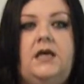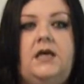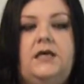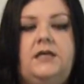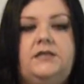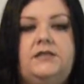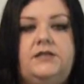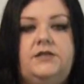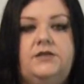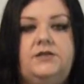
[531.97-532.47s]

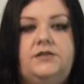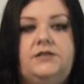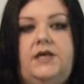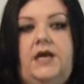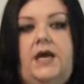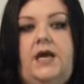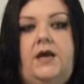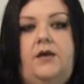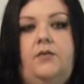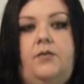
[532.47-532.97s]
into your
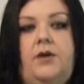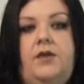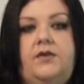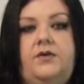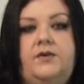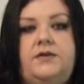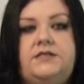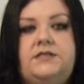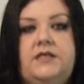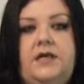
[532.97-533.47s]
day,
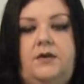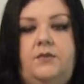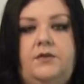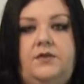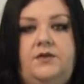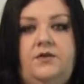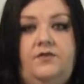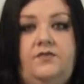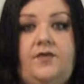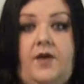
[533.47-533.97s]
whether it's like
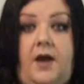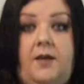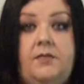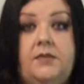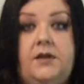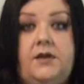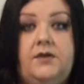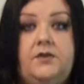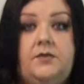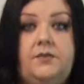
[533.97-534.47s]
with your family